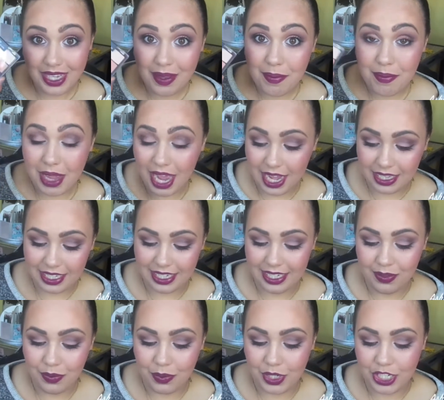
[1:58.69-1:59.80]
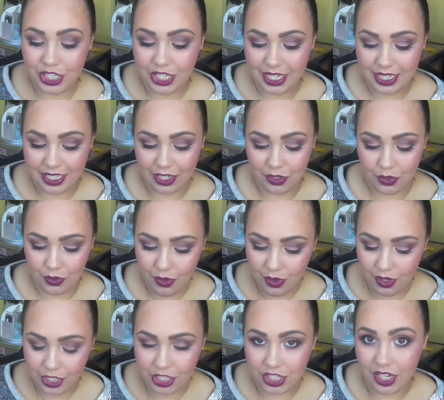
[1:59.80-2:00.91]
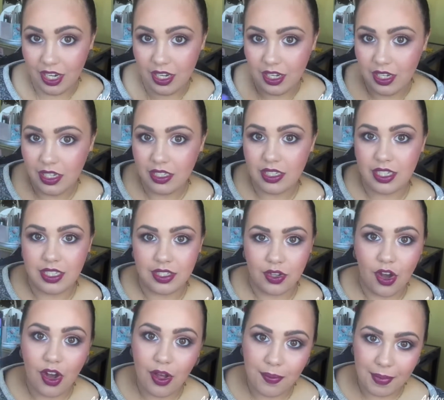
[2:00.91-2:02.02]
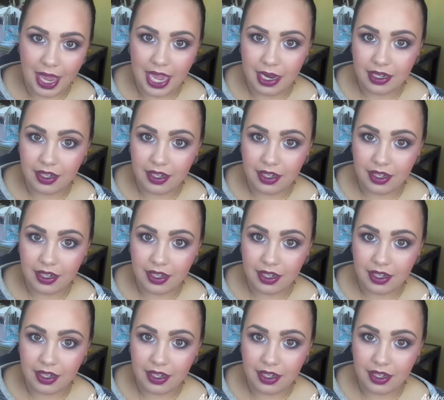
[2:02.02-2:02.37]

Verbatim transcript: palette, which is gorgeous. It's all matte